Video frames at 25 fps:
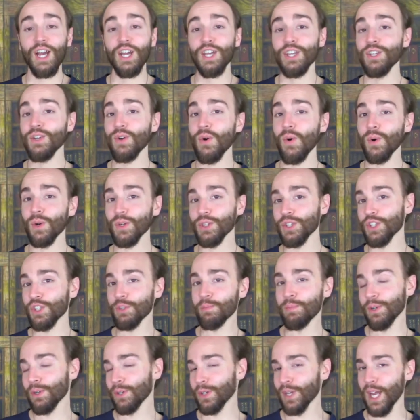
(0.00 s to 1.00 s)
Your
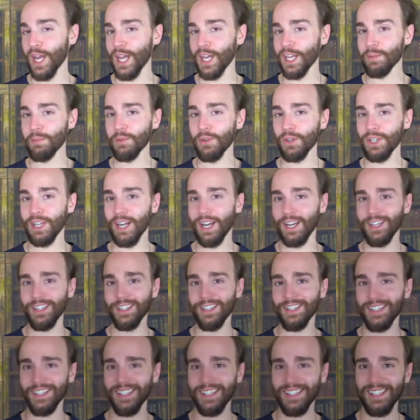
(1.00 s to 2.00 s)
spirit animal
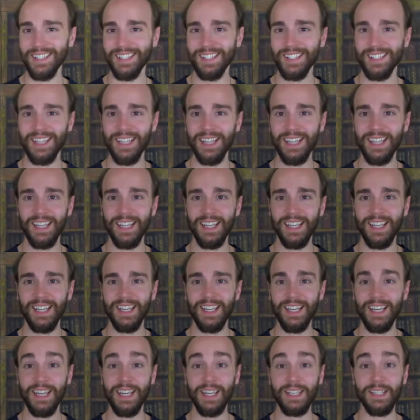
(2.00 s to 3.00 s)
guidance
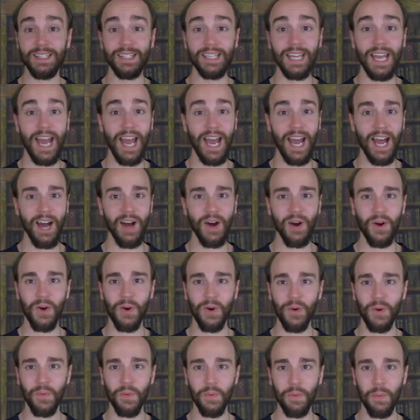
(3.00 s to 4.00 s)
is
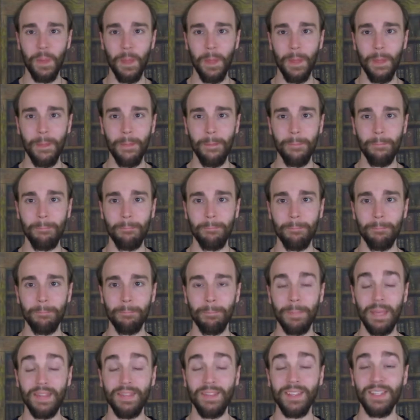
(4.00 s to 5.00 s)
cow.
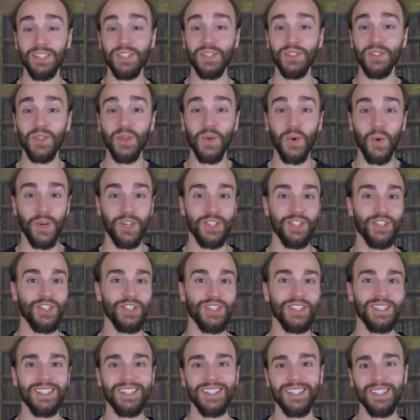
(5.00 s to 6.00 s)
And this is
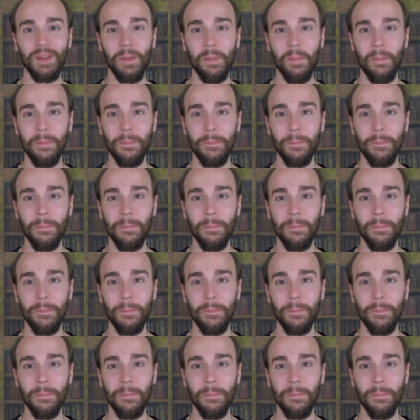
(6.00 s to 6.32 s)
gorgeous.